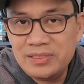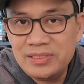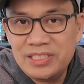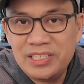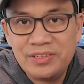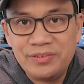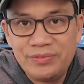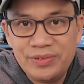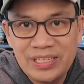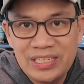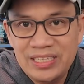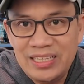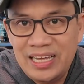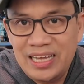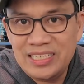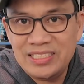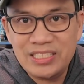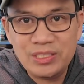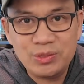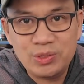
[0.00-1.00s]
didn't
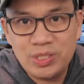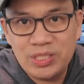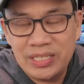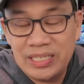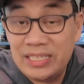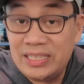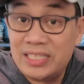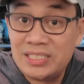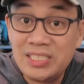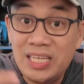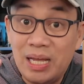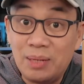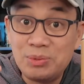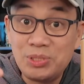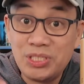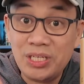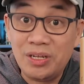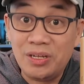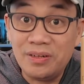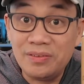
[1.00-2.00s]
realize this was sitting at the top
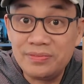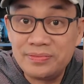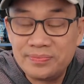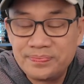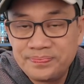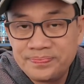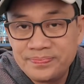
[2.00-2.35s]
shelf.